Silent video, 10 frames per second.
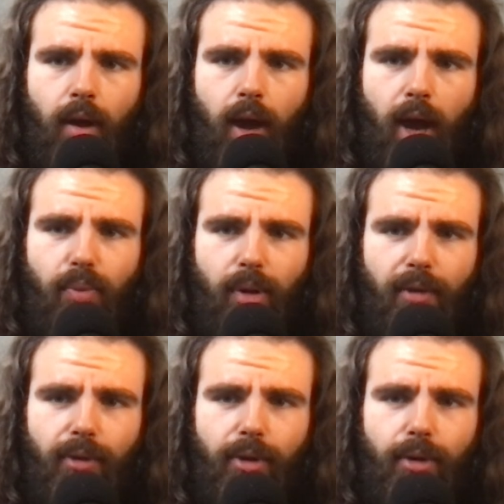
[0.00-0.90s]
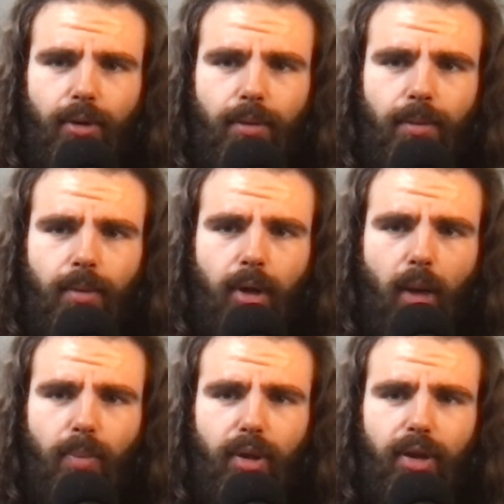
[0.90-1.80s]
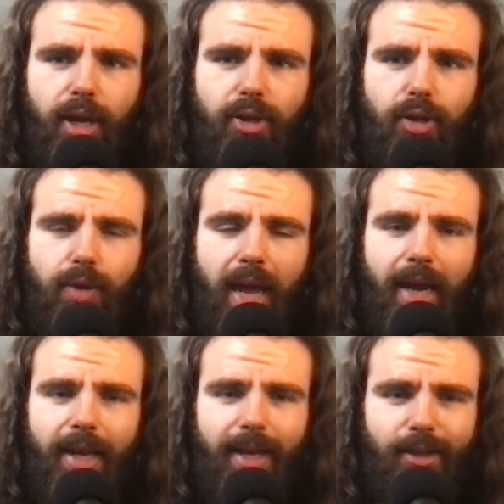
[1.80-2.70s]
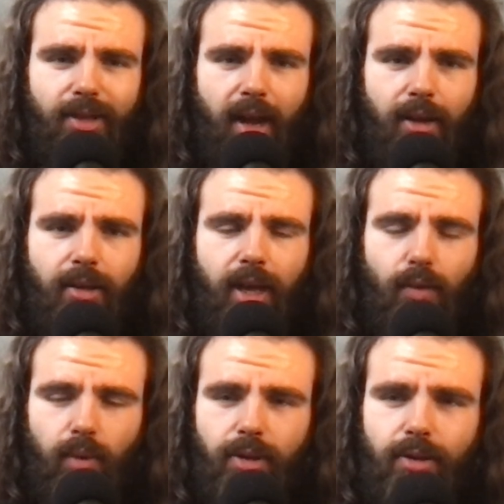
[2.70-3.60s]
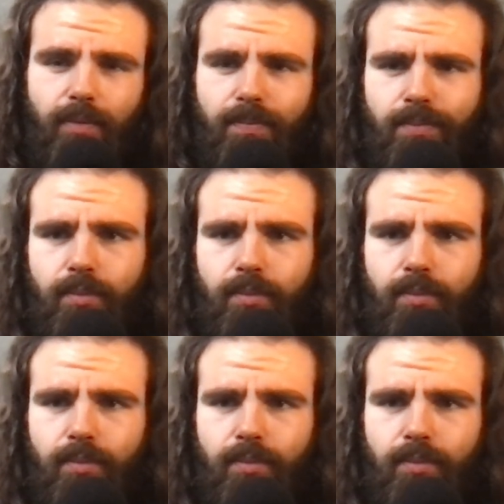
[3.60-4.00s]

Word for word: I pray for your ability to gain insight and wisdom.